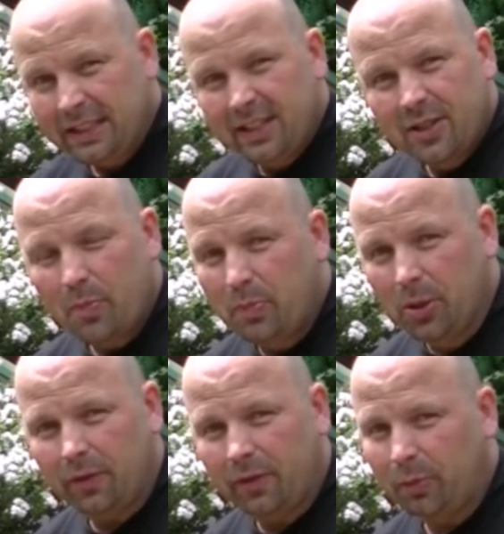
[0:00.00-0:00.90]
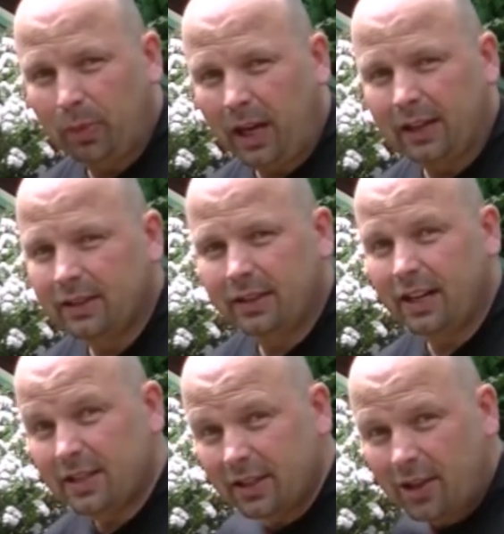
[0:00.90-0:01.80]
It's a beautiful plant,
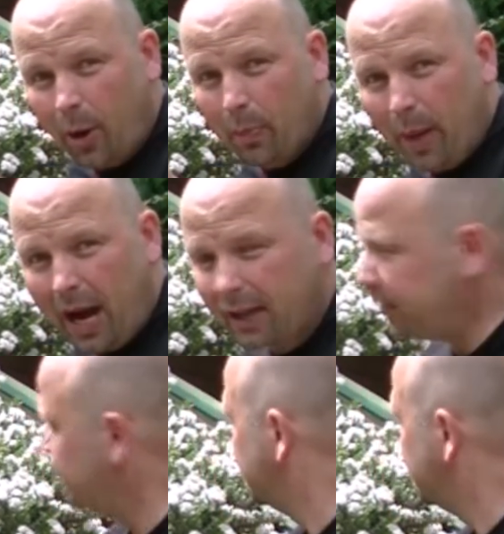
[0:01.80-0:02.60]
nice and compact,